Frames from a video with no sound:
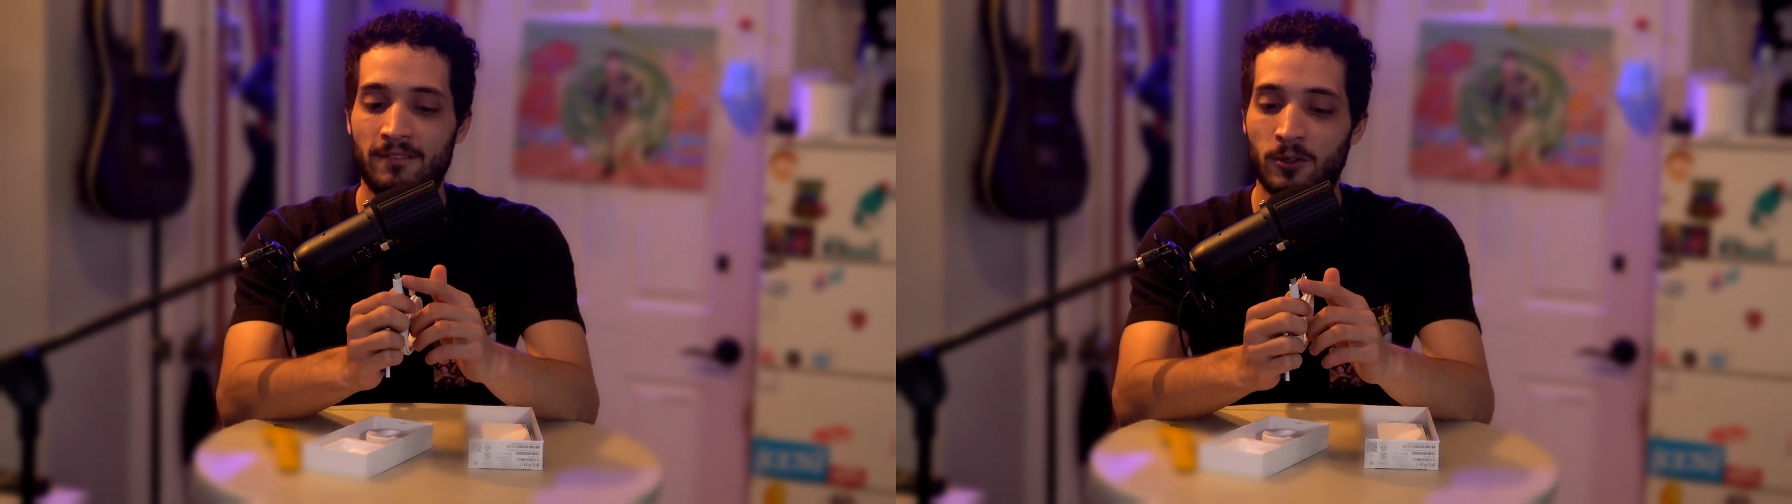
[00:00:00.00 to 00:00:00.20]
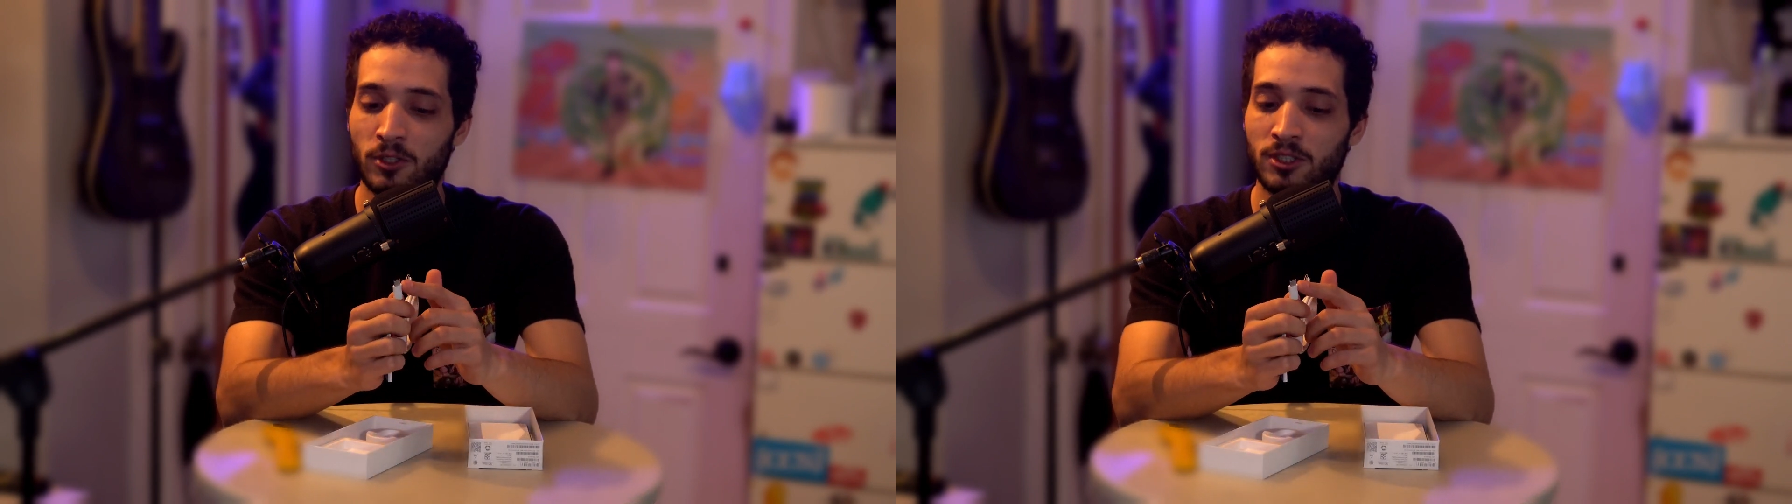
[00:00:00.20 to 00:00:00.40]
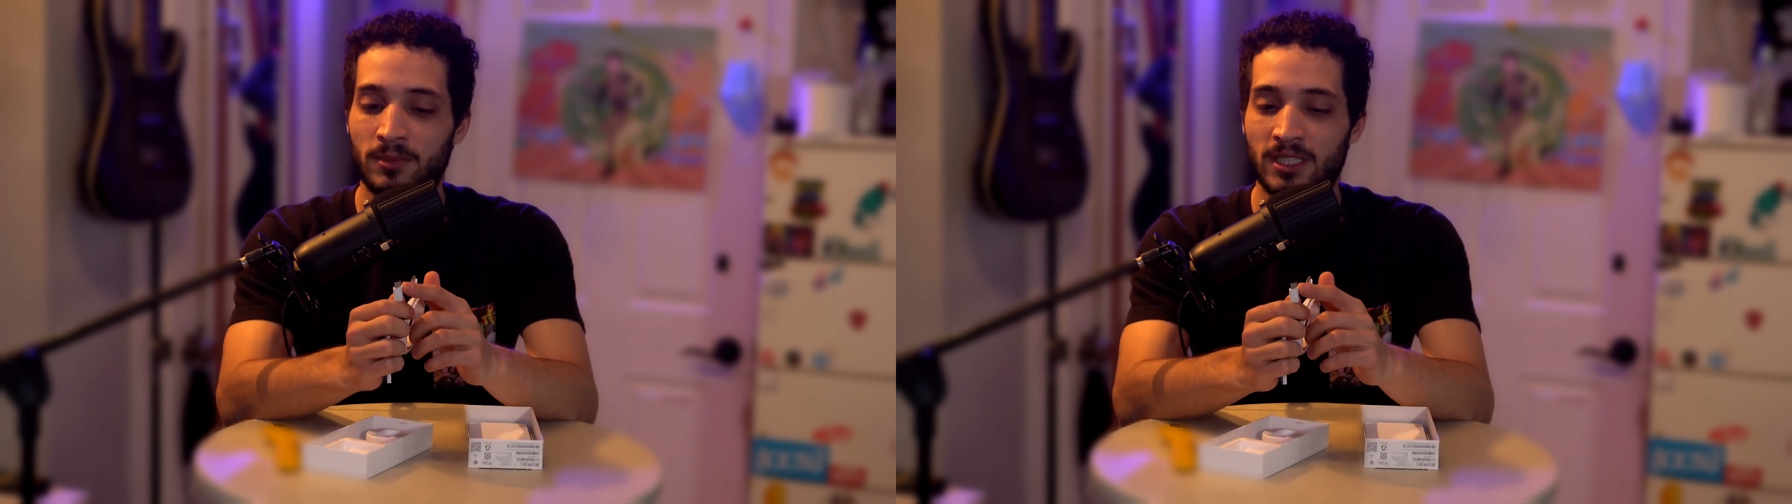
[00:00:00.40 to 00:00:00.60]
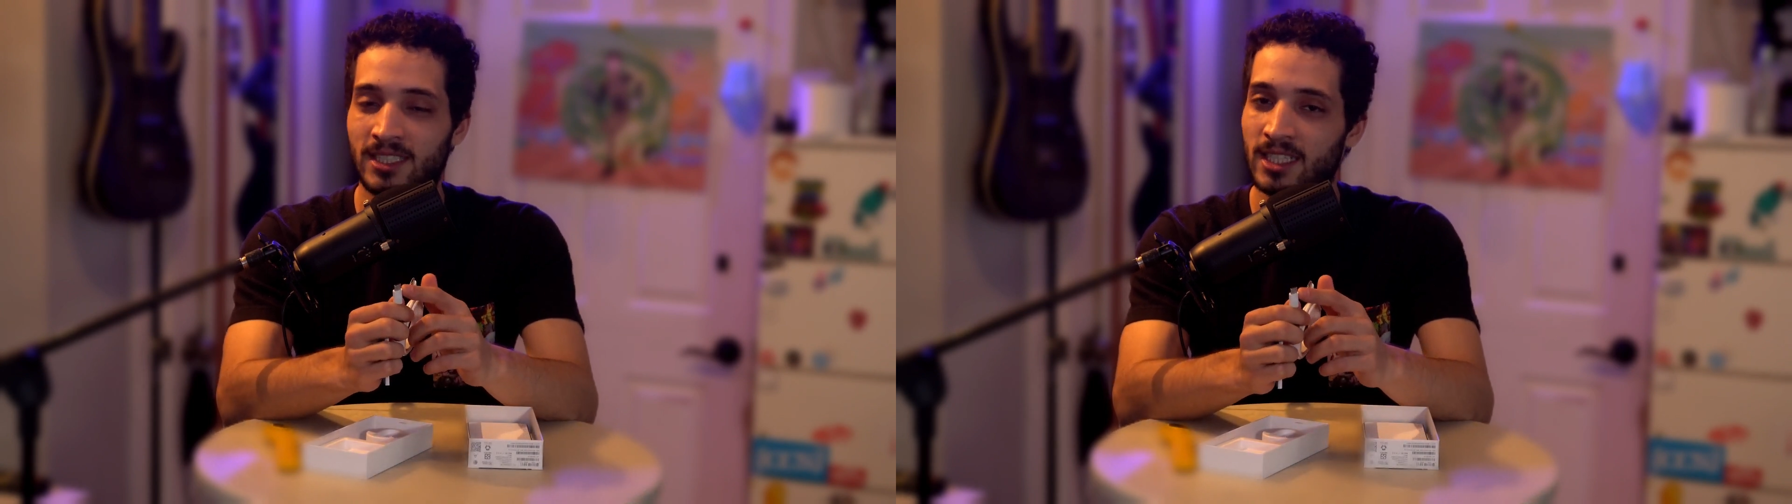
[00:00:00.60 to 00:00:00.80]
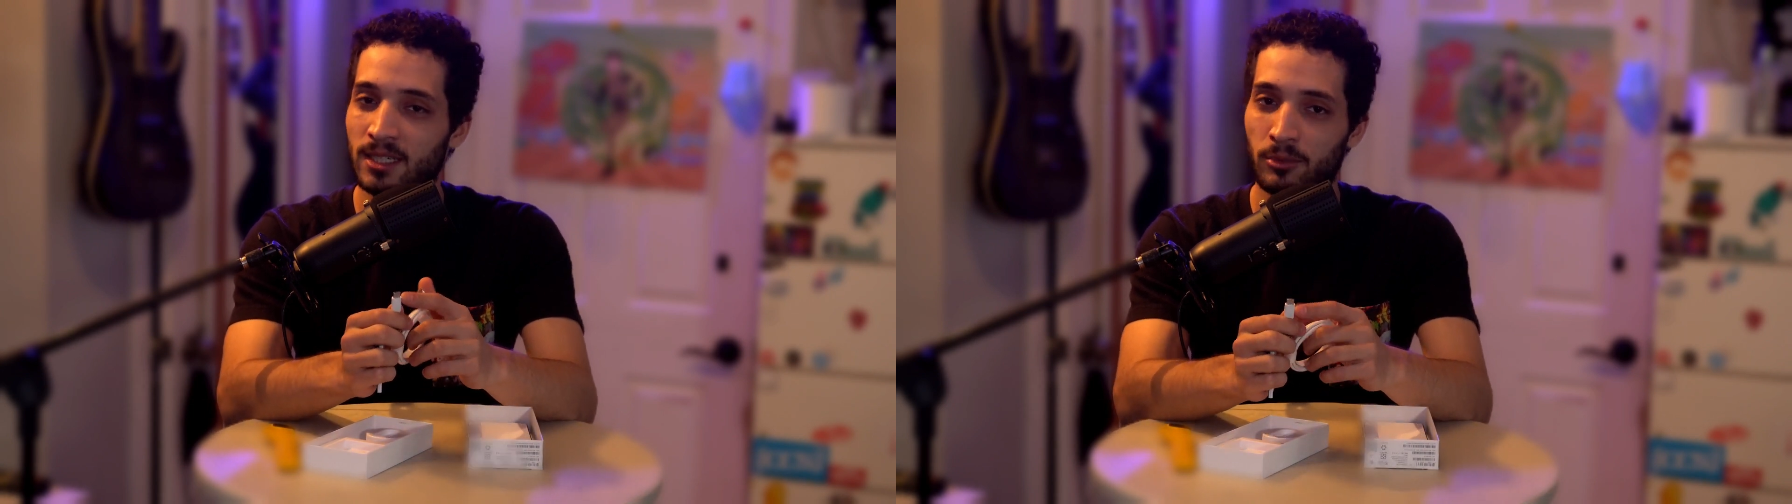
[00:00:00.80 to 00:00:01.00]

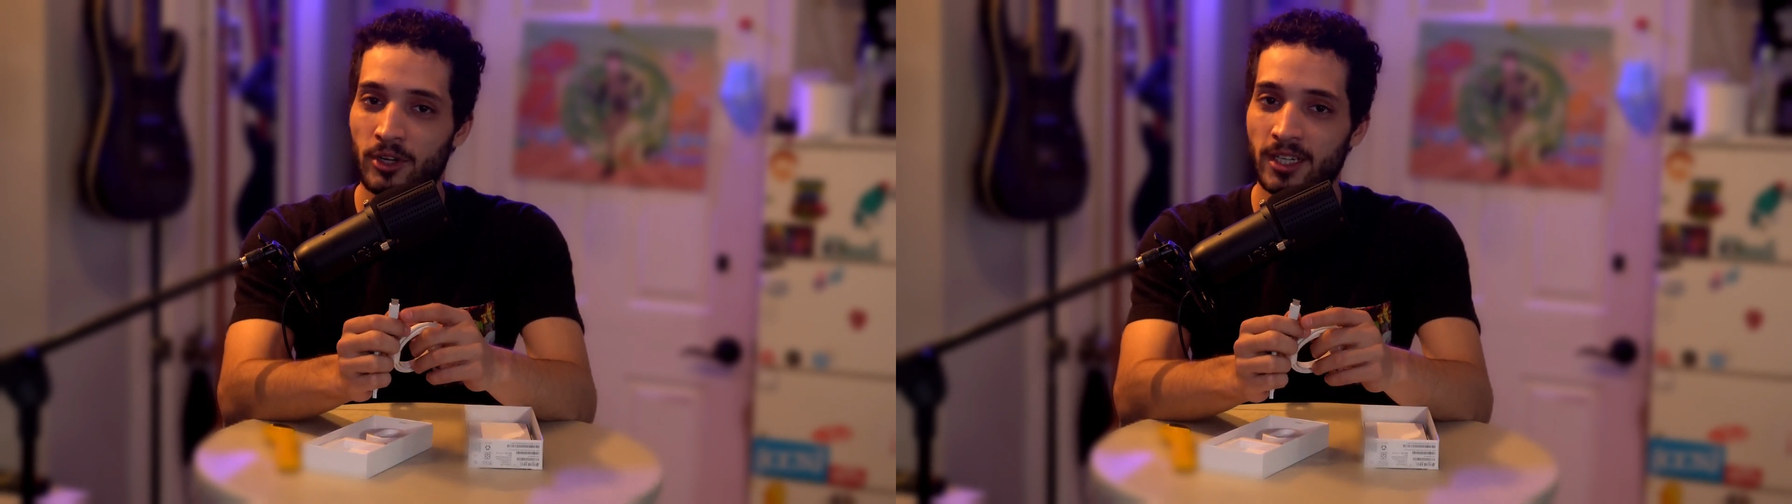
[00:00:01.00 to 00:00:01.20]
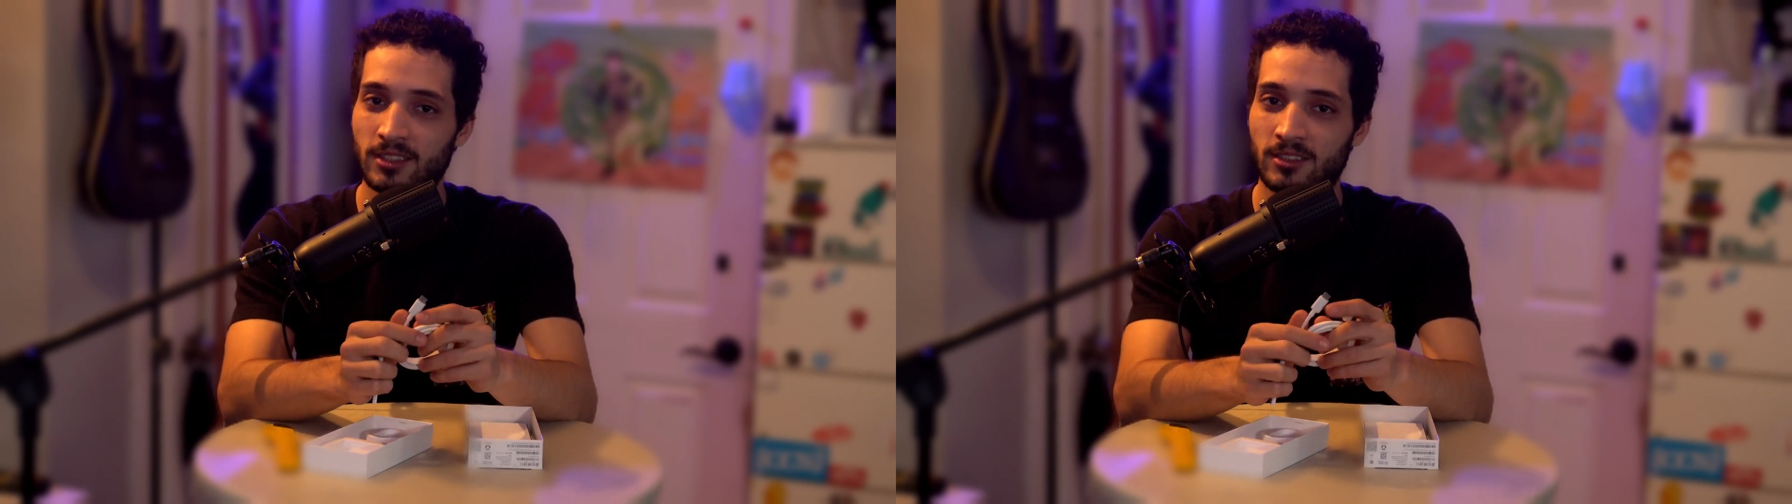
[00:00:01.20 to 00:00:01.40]
USB-C bricks.